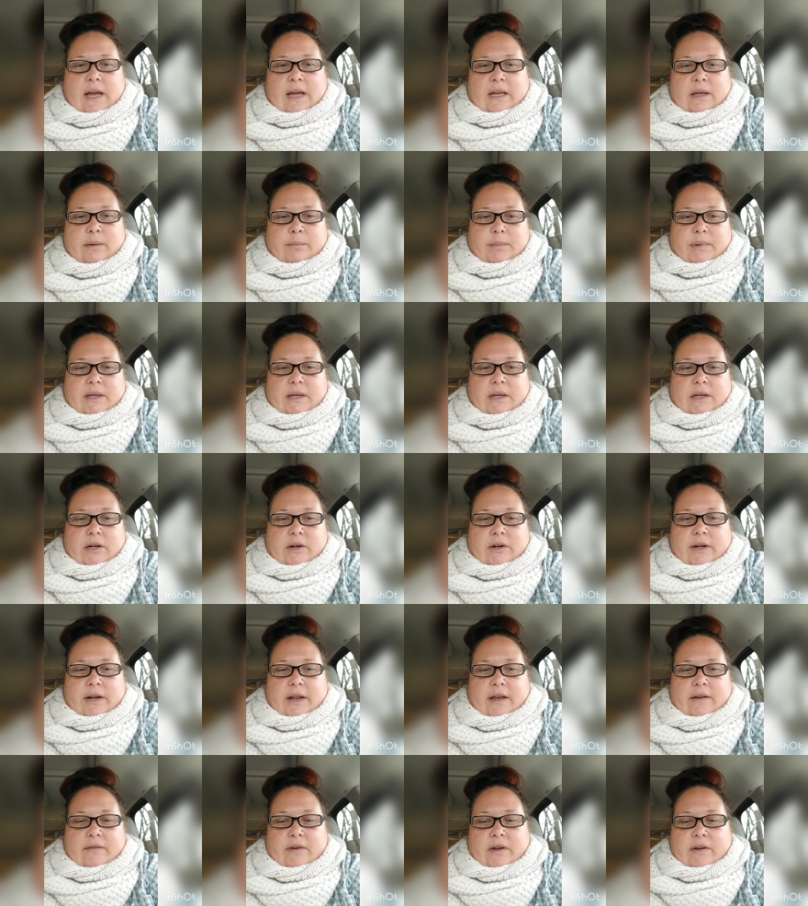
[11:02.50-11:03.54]
can be here and
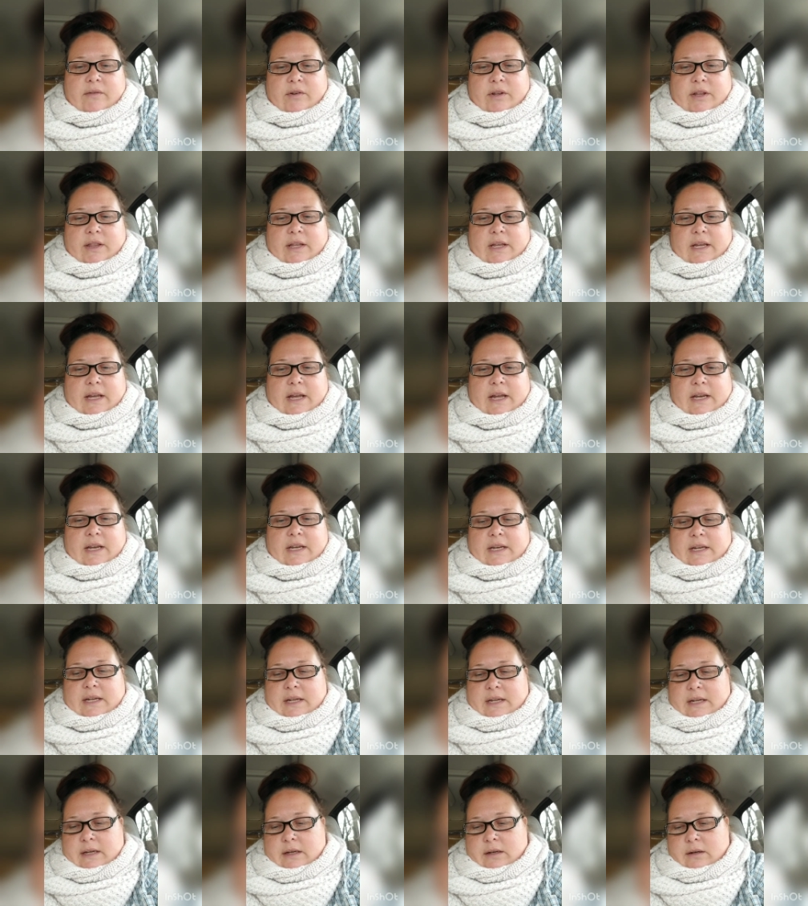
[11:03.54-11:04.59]
have everything I
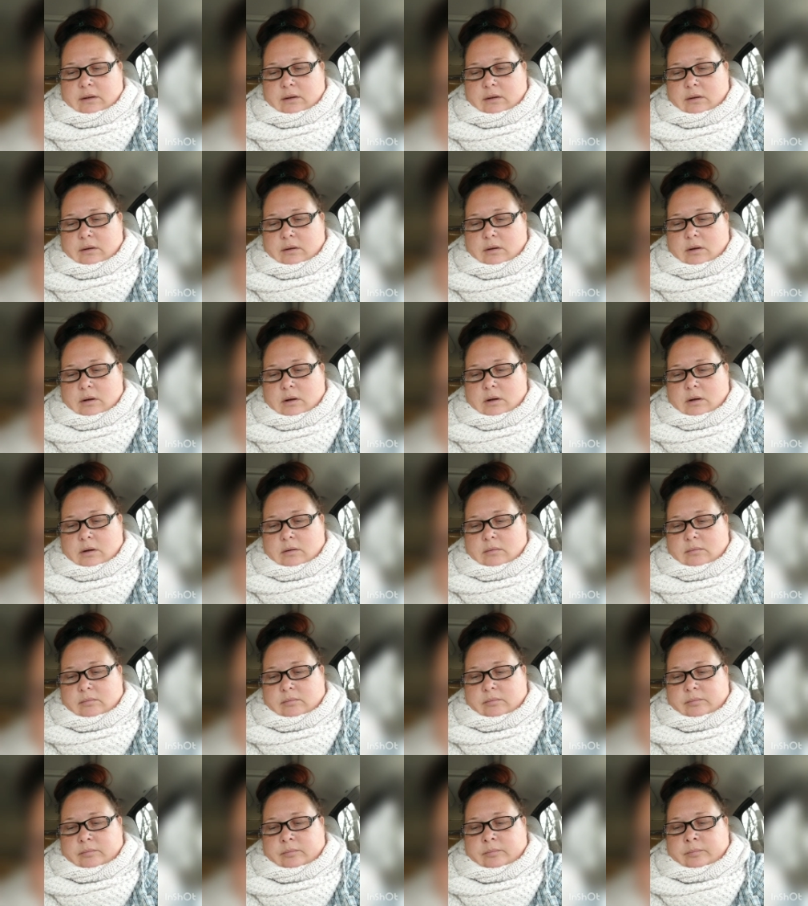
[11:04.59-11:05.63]
need, I'm